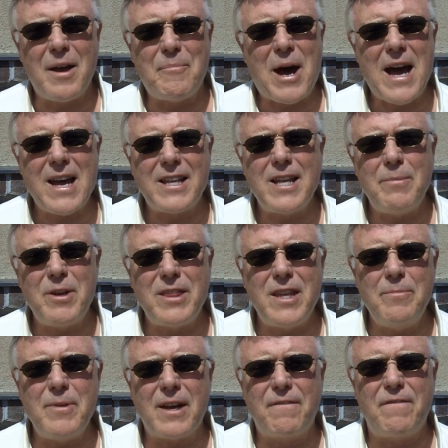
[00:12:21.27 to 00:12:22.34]
Am I
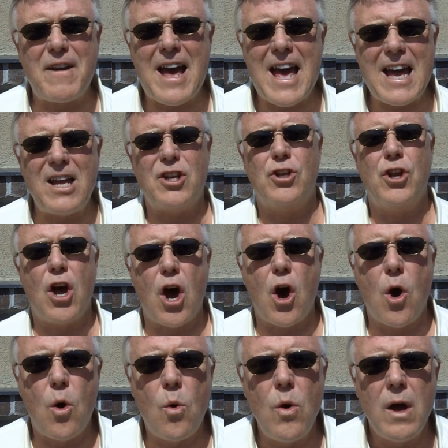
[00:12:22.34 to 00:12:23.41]
Timothy McVeigh?
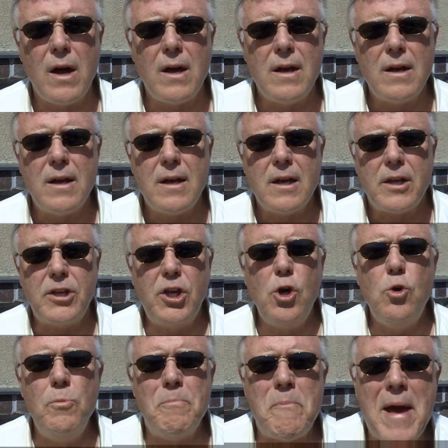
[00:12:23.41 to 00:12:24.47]
No.
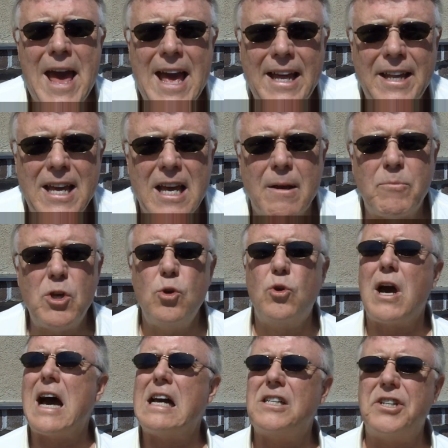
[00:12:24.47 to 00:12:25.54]
You made him. You
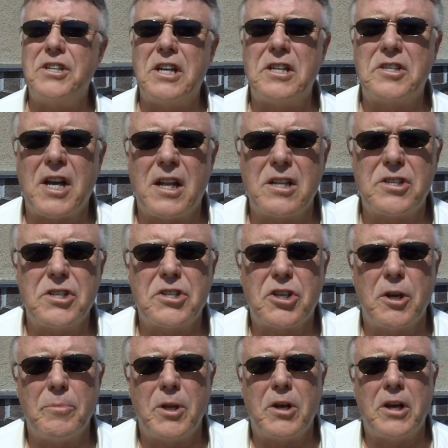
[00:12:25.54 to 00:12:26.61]
guys in the
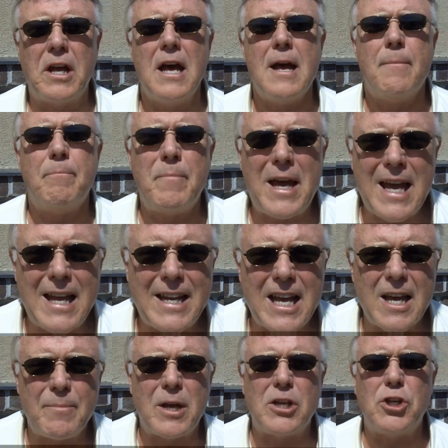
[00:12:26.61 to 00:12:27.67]
intelligence community made
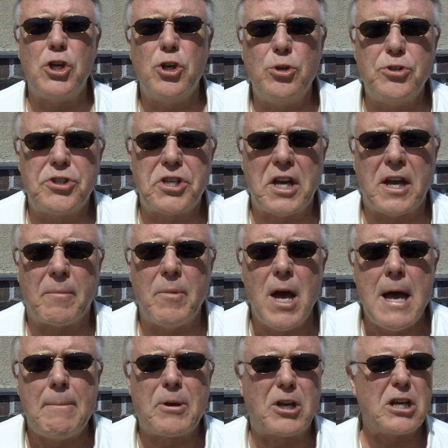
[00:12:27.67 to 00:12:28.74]
him and used him.
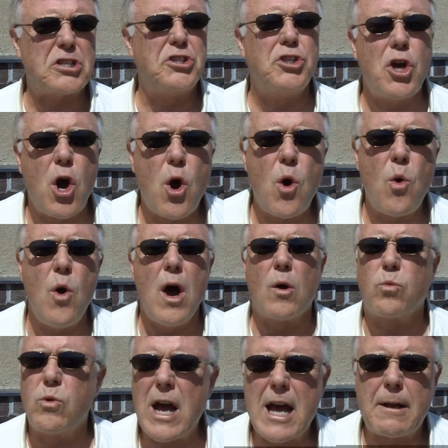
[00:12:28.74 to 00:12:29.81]
Because no
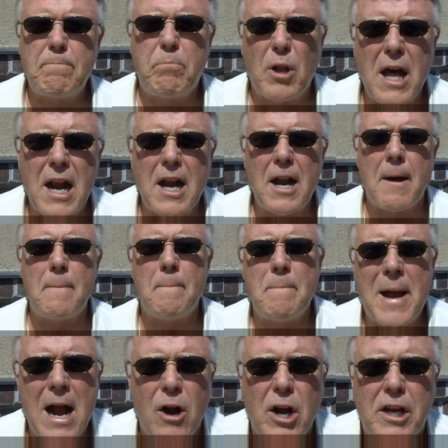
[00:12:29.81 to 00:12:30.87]
red blooded
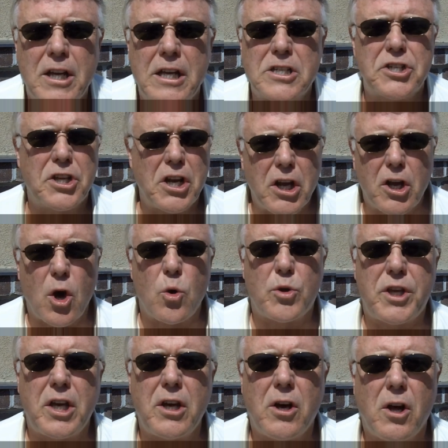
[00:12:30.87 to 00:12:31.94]
American is going to go
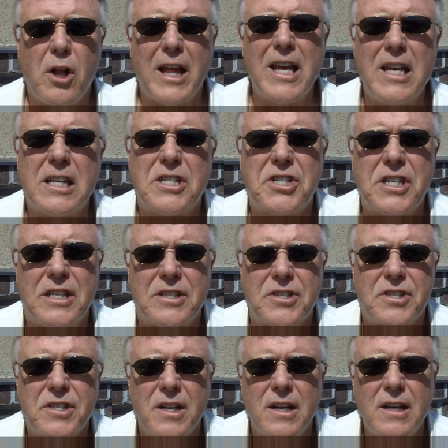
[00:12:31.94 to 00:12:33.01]
kill
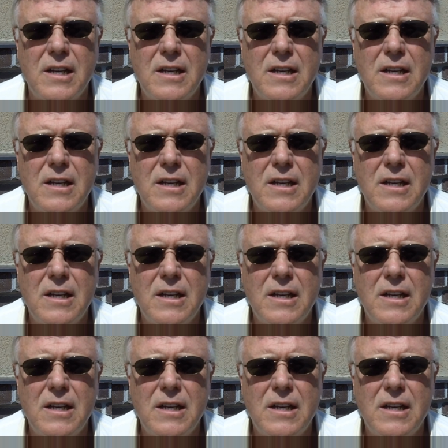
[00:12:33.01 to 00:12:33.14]
innocents.